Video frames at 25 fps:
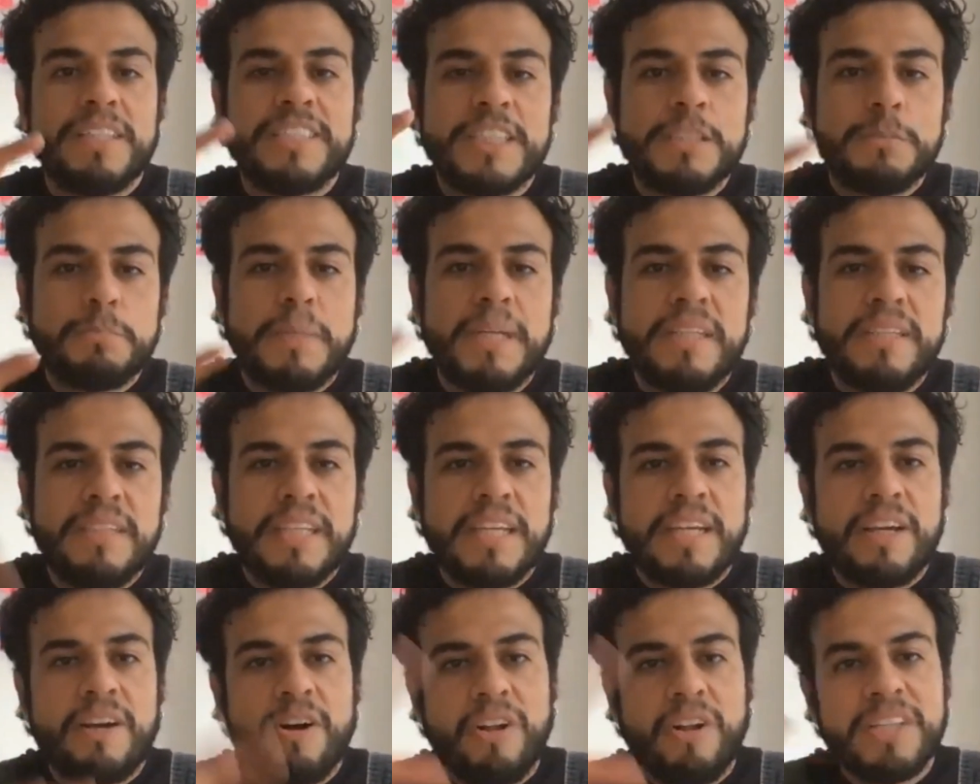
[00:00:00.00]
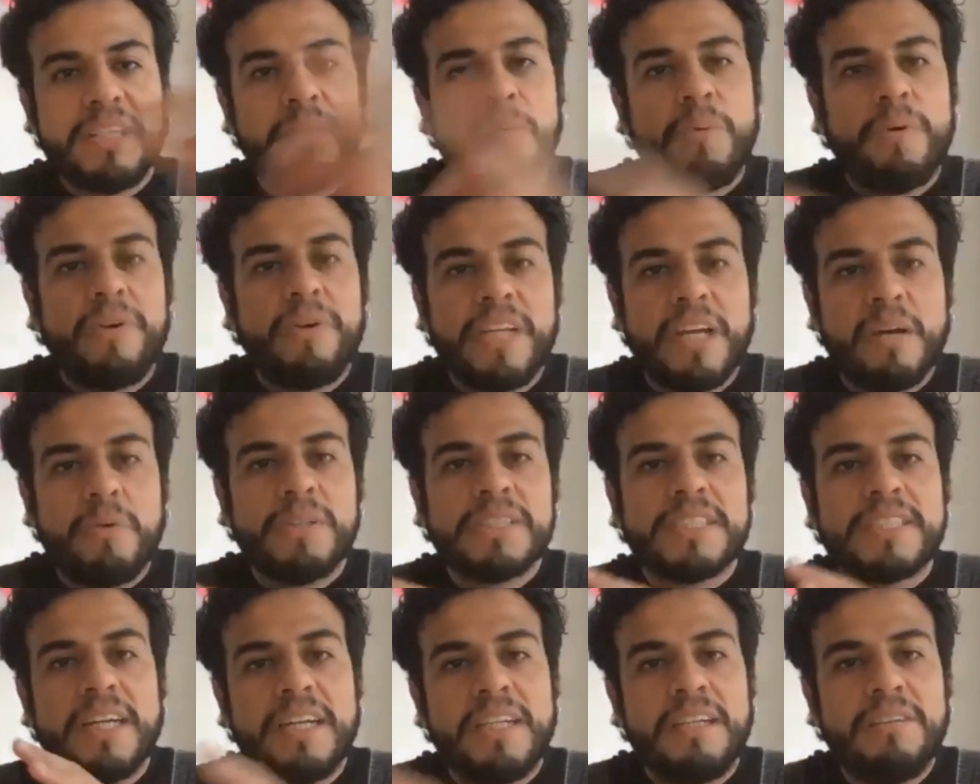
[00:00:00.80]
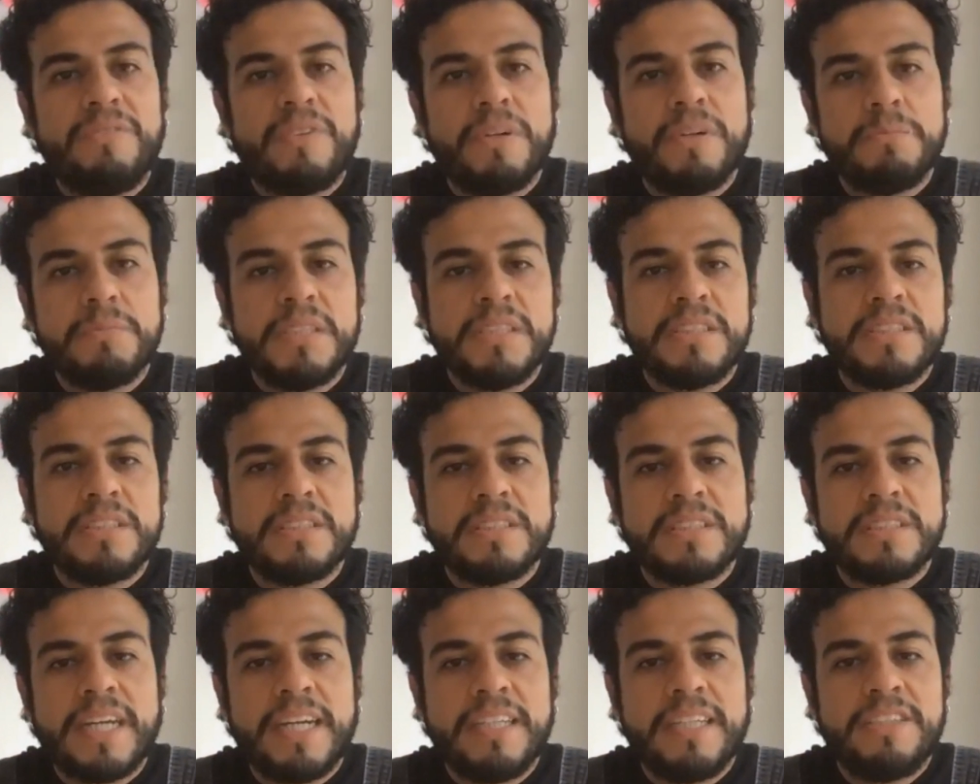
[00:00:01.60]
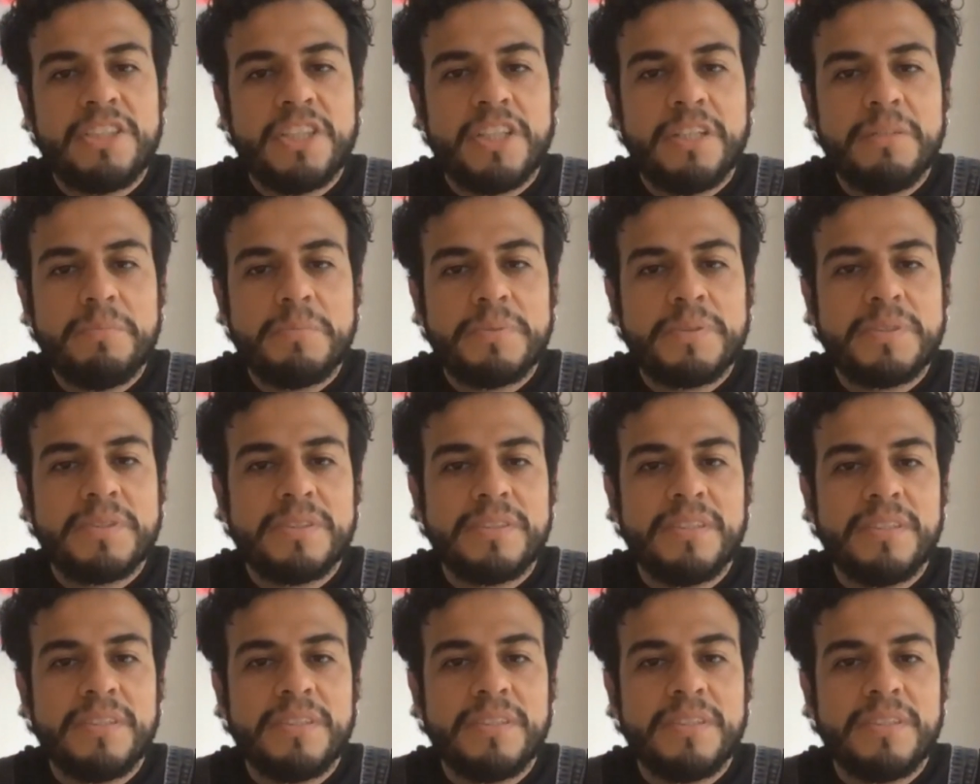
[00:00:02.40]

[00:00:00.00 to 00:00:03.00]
spending all the money I was getting from these side jobs